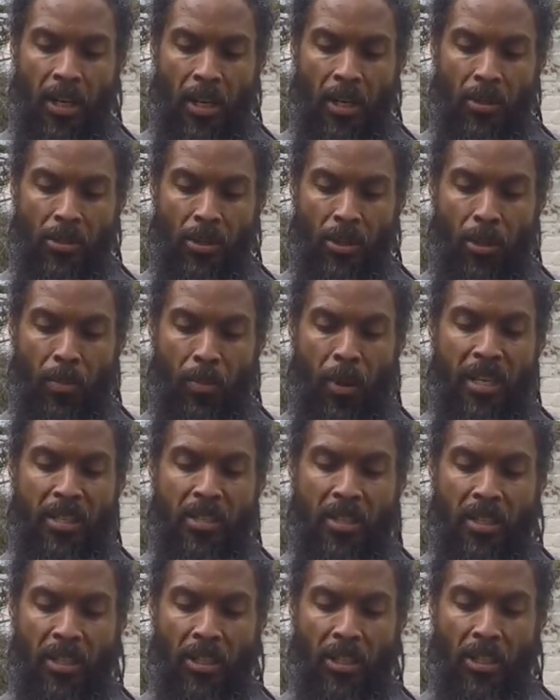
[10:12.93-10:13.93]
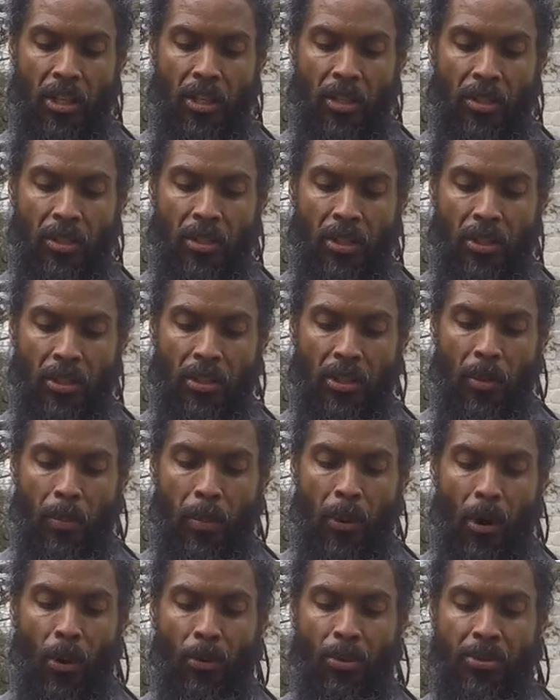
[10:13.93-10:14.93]
So basically your
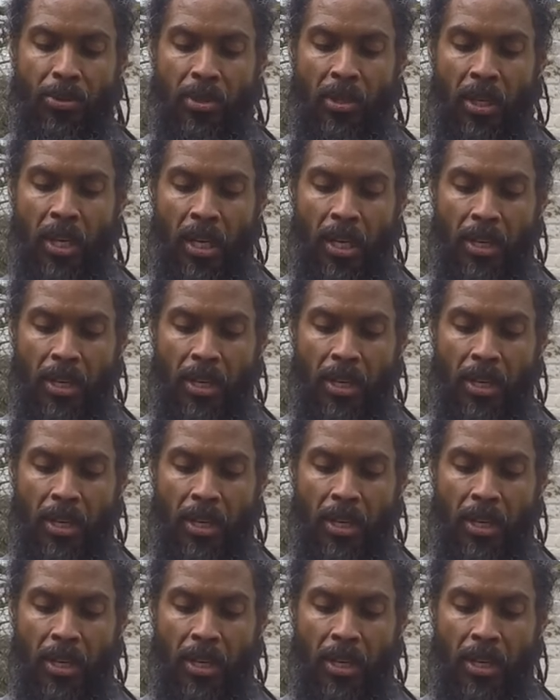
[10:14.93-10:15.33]
pulse.